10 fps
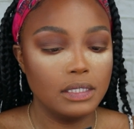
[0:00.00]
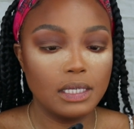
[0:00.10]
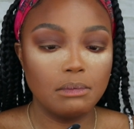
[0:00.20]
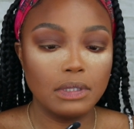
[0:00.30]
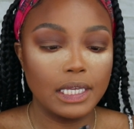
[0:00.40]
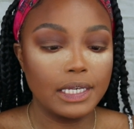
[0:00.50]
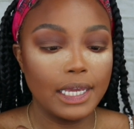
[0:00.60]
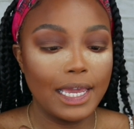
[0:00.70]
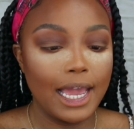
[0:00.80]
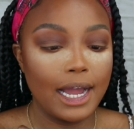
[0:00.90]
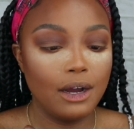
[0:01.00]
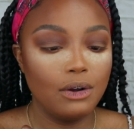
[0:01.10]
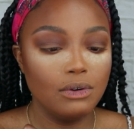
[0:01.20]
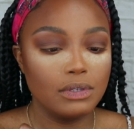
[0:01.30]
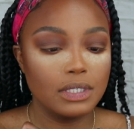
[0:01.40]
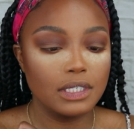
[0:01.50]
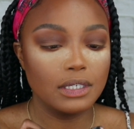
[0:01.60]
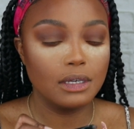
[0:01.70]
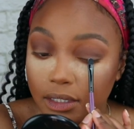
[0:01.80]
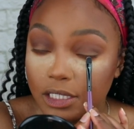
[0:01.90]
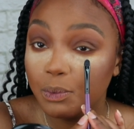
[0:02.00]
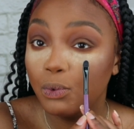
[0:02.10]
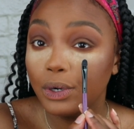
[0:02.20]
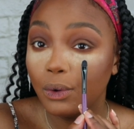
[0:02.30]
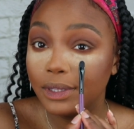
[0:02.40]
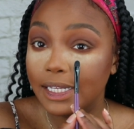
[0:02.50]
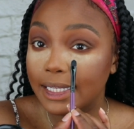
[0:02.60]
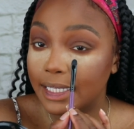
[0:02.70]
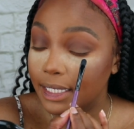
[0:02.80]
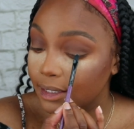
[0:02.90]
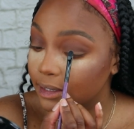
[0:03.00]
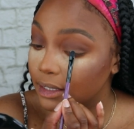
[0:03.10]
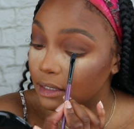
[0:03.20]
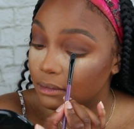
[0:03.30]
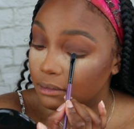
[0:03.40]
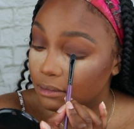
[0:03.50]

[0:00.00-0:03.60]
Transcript: to blend it out. Just put it on the lid, honey.